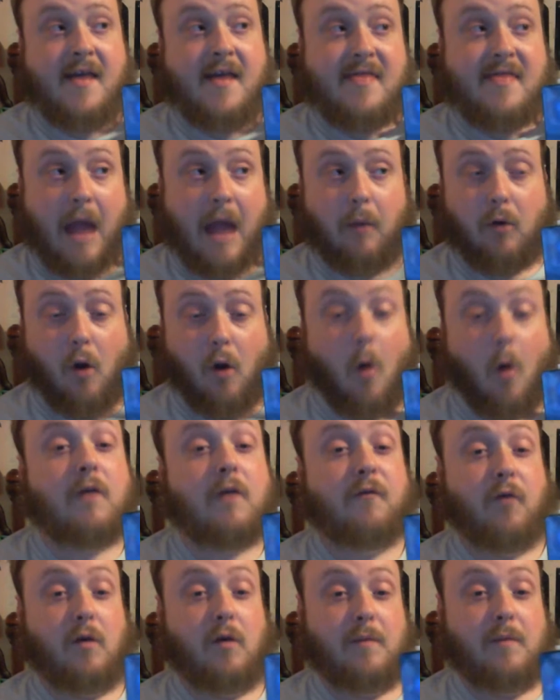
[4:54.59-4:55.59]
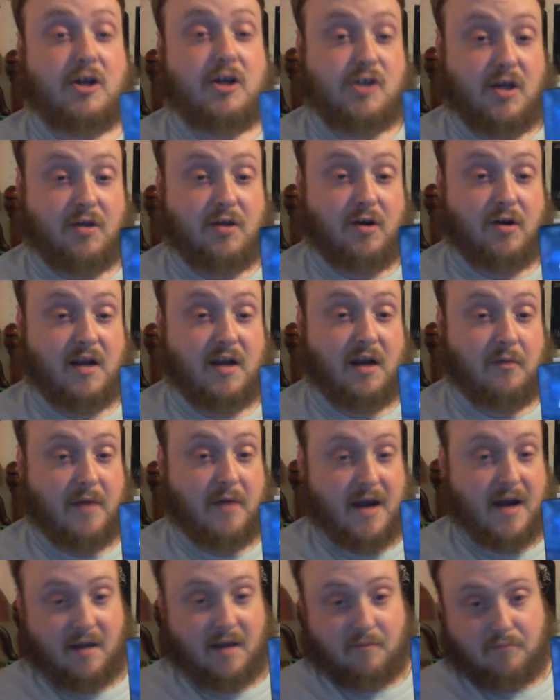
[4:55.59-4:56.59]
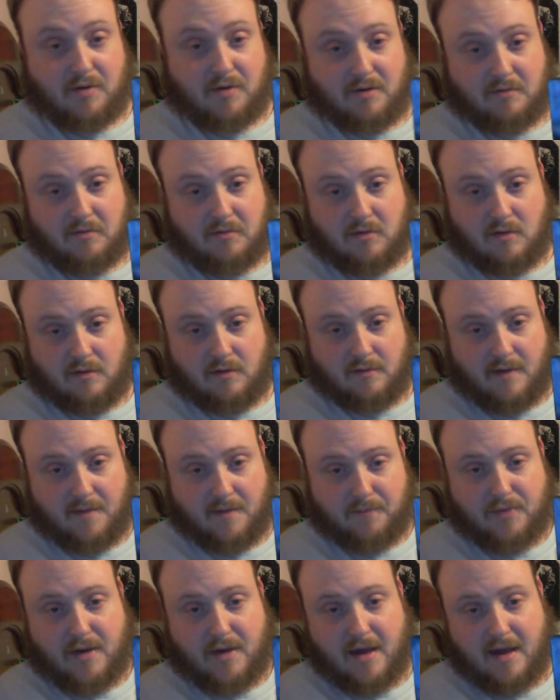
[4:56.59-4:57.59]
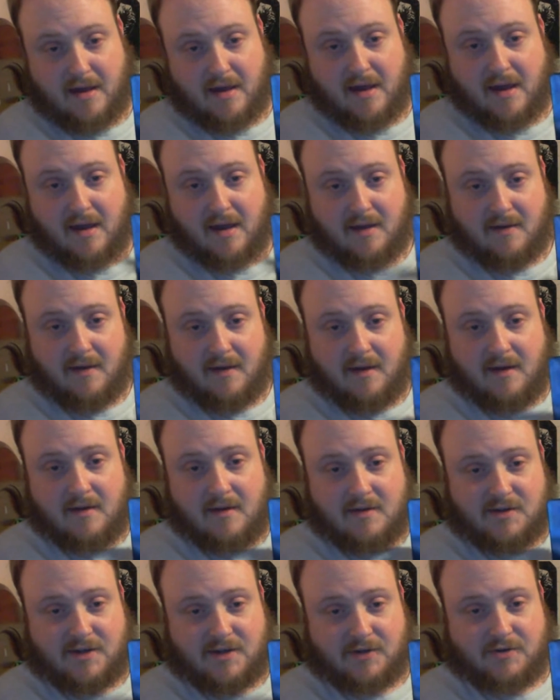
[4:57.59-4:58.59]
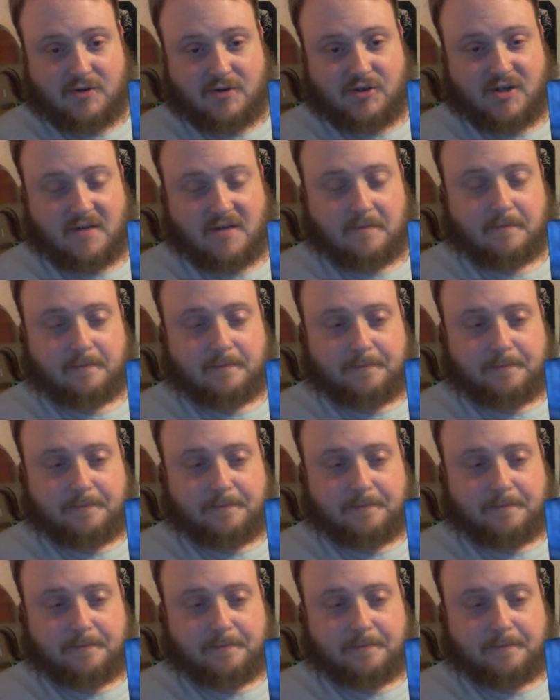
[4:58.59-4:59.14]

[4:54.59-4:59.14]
they were going for a PG-13 rating, but the MPAA censorship